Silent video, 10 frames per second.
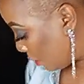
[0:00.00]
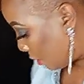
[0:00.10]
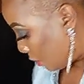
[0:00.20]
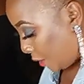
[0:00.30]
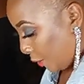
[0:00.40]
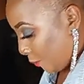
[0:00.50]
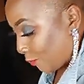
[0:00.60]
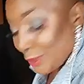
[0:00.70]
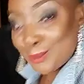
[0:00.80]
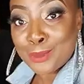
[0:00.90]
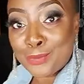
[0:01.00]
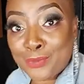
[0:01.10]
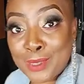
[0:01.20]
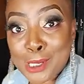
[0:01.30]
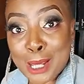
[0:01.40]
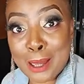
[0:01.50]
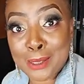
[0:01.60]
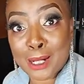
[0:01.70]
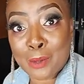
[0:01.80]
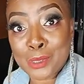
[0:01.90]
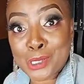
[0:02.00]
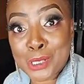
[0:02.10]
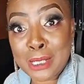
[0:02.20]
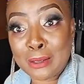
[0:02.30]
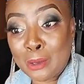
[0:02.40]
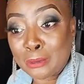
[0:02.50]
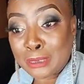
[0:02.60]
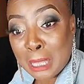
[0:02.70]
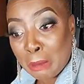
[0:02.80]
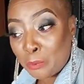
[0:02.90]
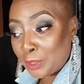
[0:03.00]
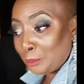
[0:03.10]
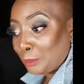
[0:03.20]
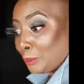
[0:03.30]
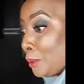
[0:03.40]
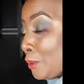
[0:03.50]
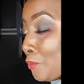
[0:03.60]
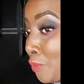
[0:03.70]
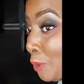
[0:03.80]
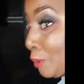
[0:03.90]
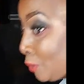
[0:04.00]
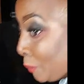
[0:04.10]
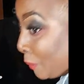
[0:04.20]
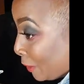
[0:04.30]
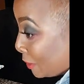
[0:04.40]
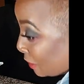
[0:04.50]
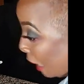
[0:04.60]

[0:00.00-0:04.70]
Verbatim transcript: um, the fish guy that I was cheating on time with for a little bit of his